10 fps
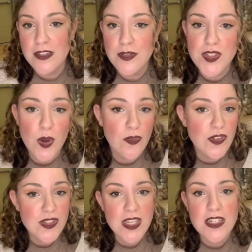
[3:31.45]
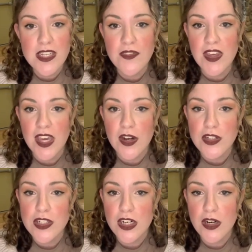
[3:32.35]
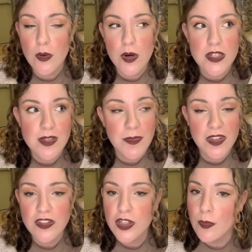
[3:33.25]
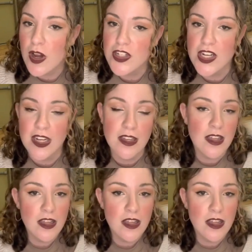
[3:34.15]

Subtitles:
So if you see a TV character or something that they're watching